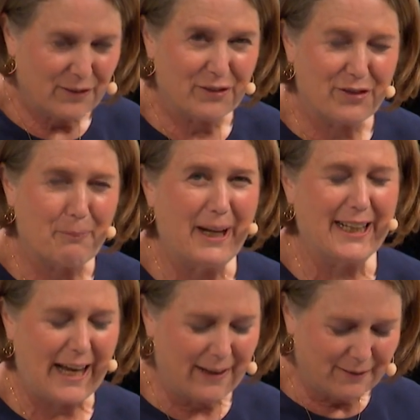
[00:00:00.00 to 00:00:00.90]
So my
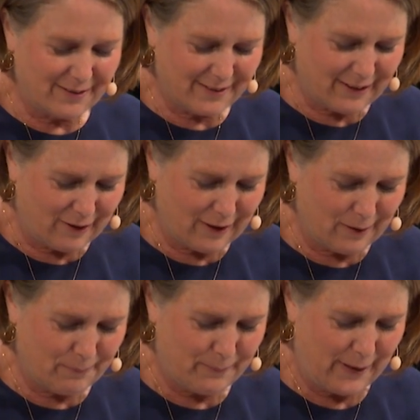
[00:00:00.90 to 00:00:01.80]
last
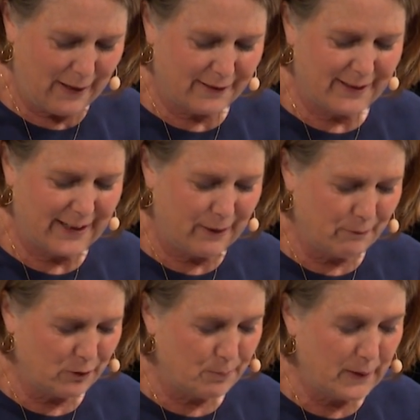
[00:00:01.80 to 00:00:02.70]
startup to date
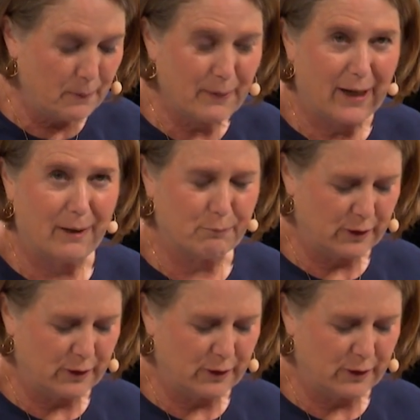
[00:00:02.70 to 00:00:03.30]
was Bebop,